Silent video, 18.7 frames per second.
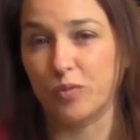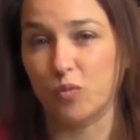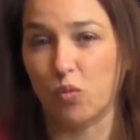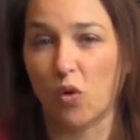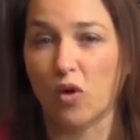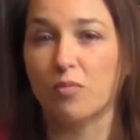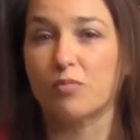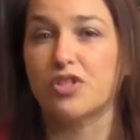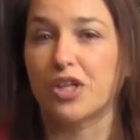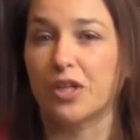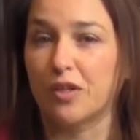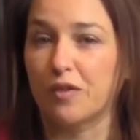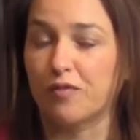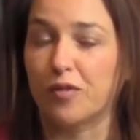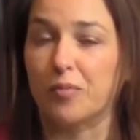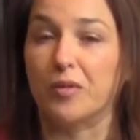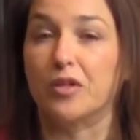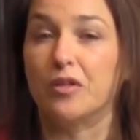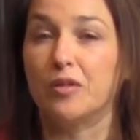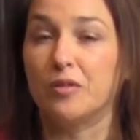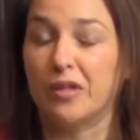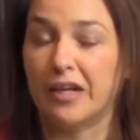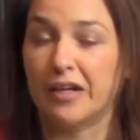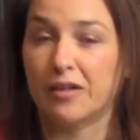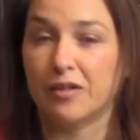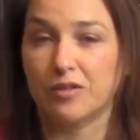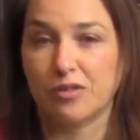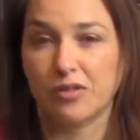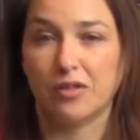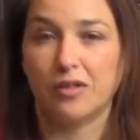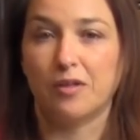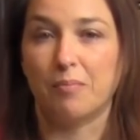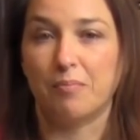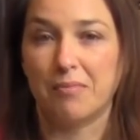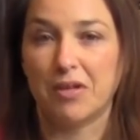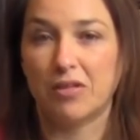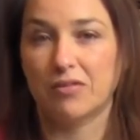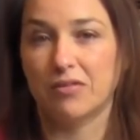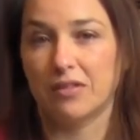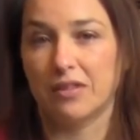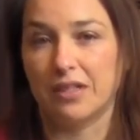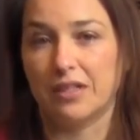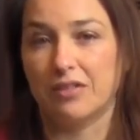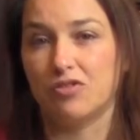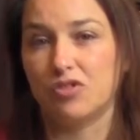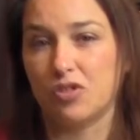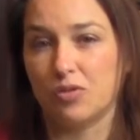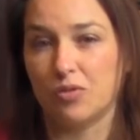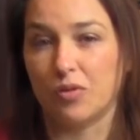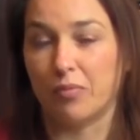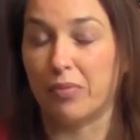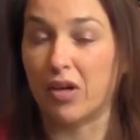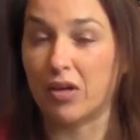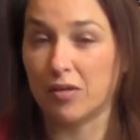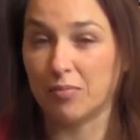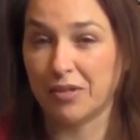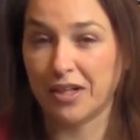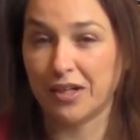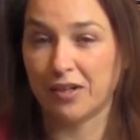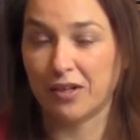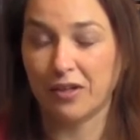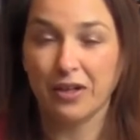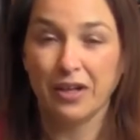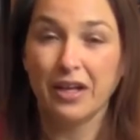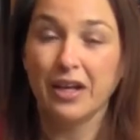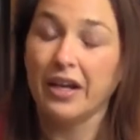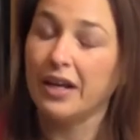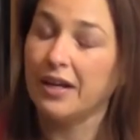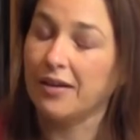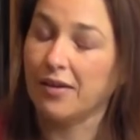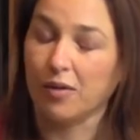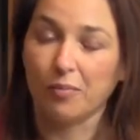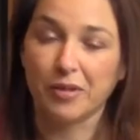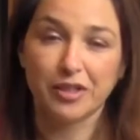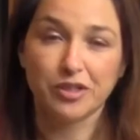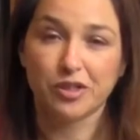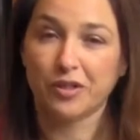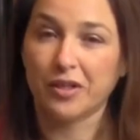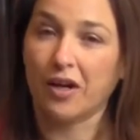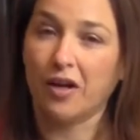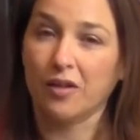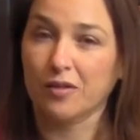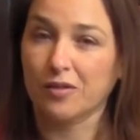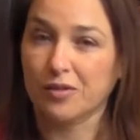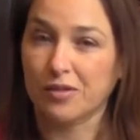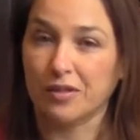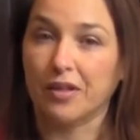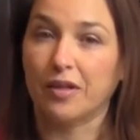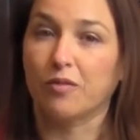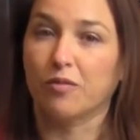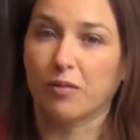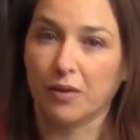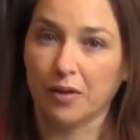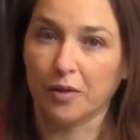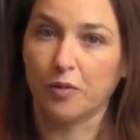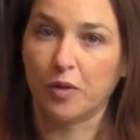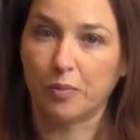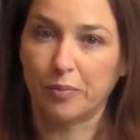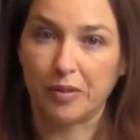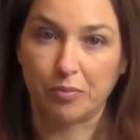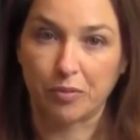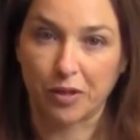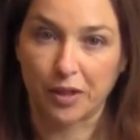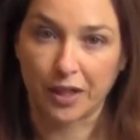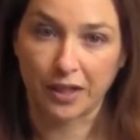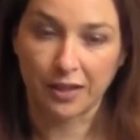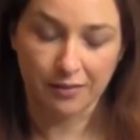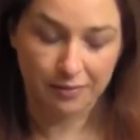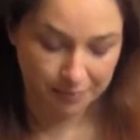warm Jello from the new layer is gonna melt into the bottom layer and it'll mix your colors and they really won't be pretty.